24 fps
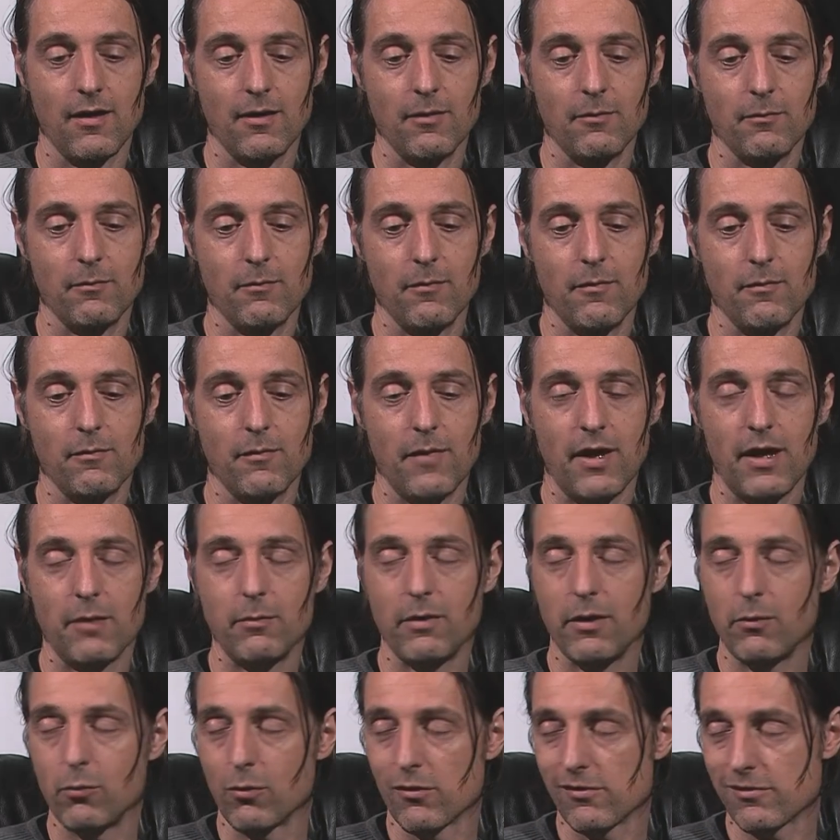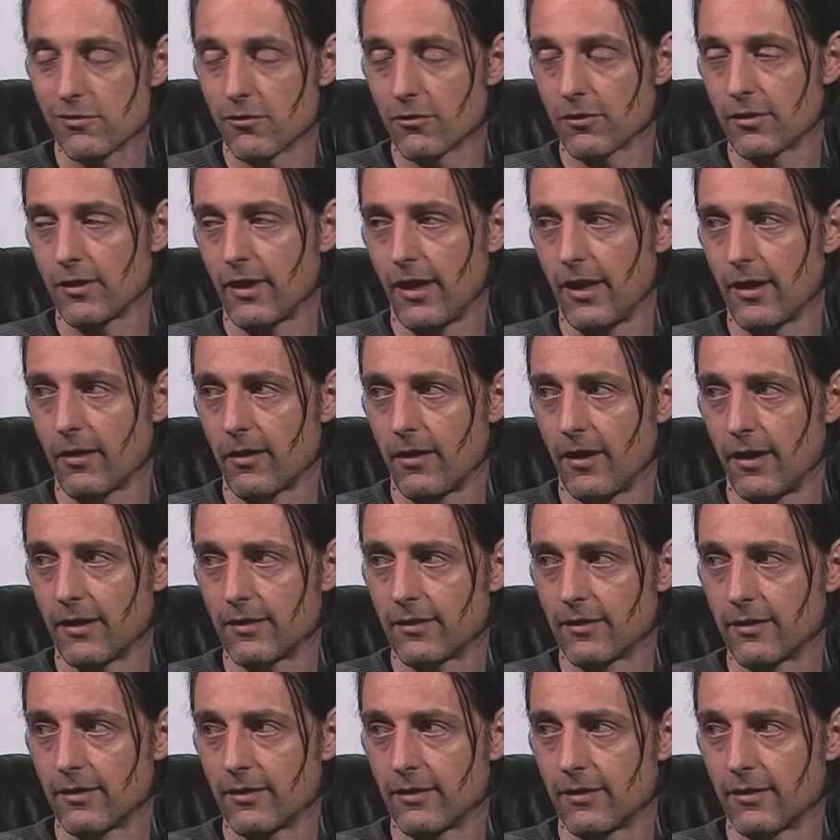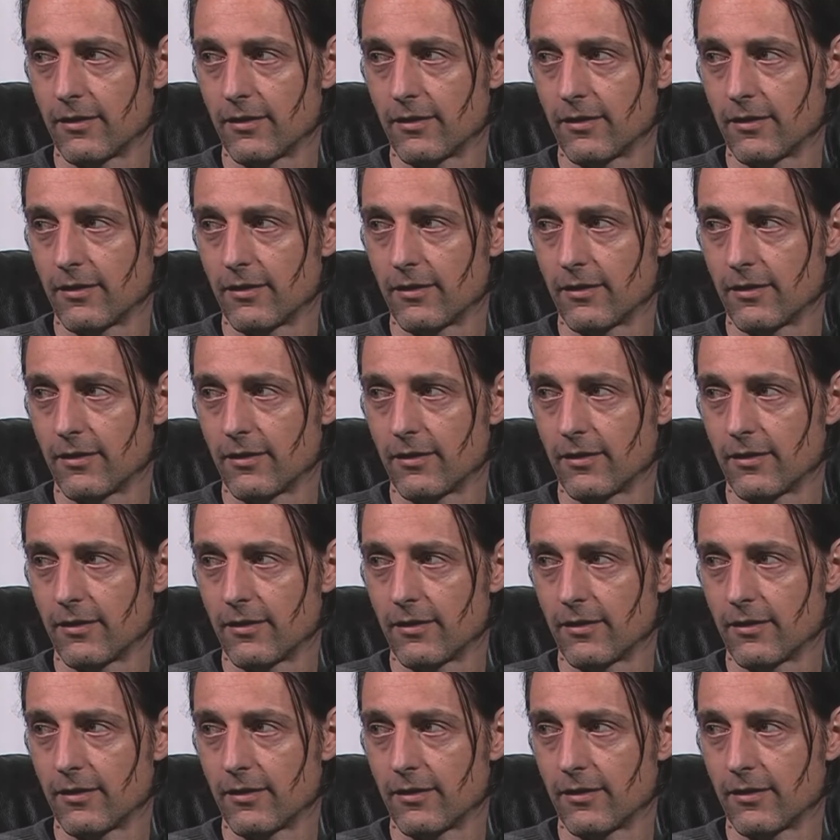Maybe we should take that